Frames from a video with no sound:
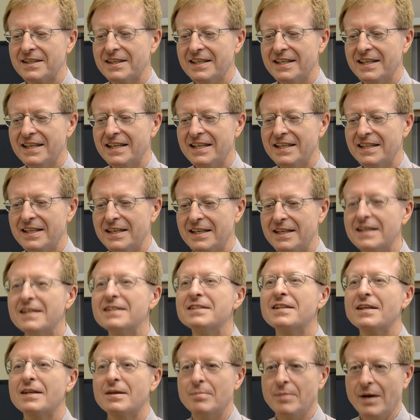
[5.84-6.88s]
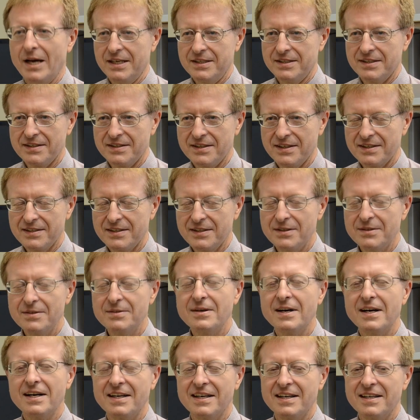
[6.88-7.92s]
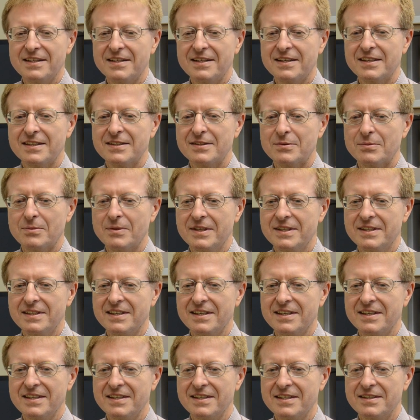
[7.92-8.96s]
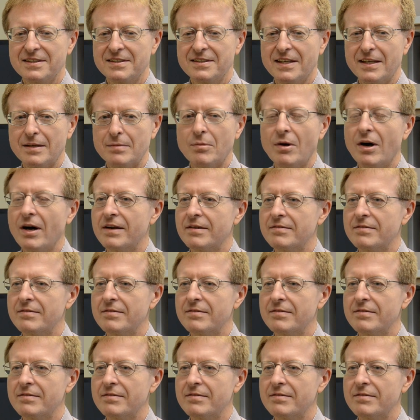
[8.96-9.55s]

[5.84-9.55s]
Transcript: it is the compassionate thing to do. I think it's what St.